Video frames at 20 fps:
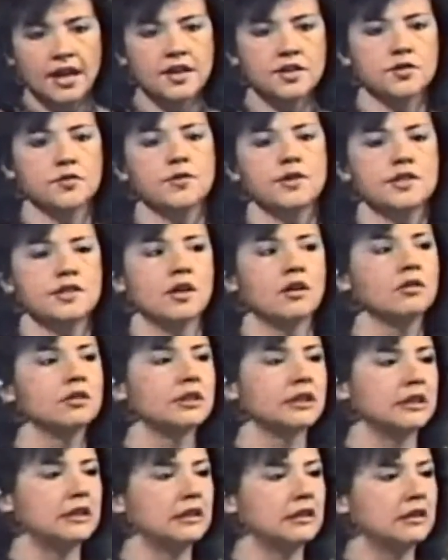has
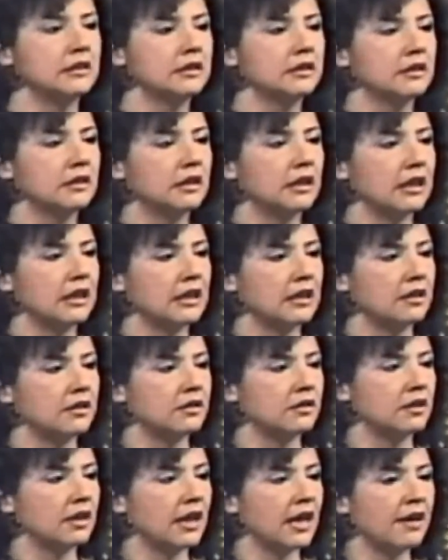resulted
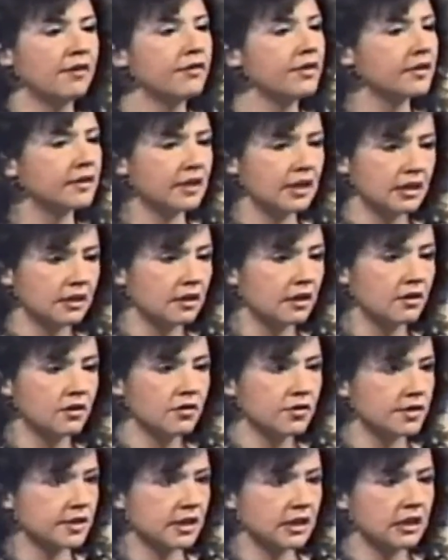in everything that
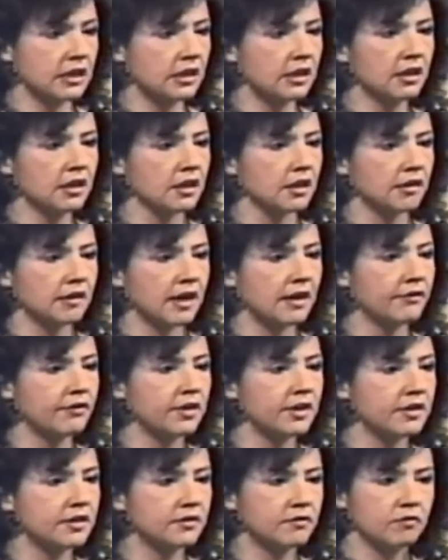you see here.
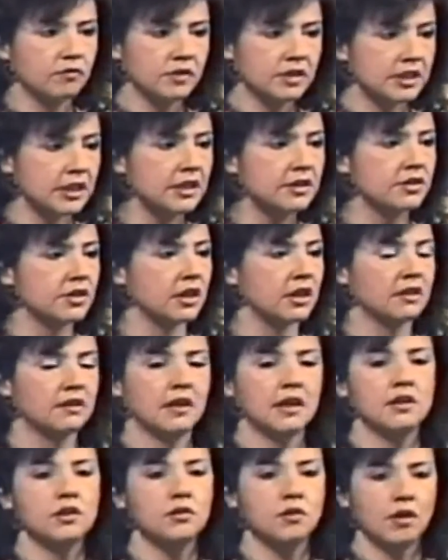Every
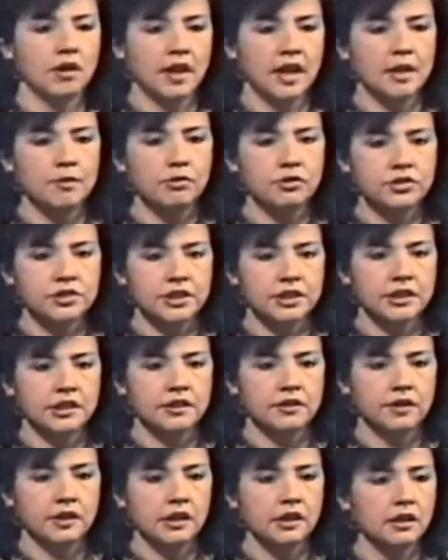teaching that you are able to
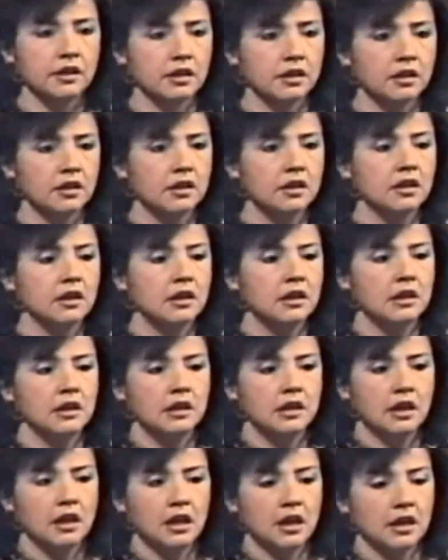hear here
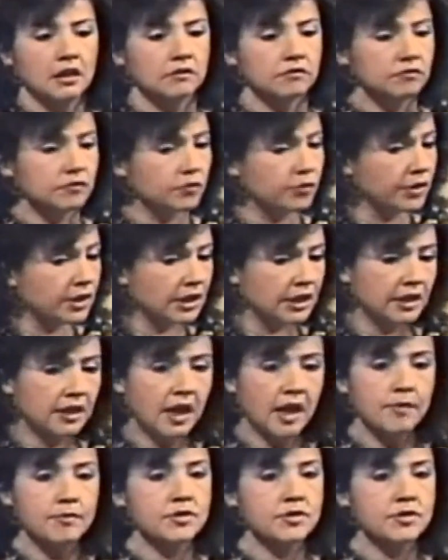really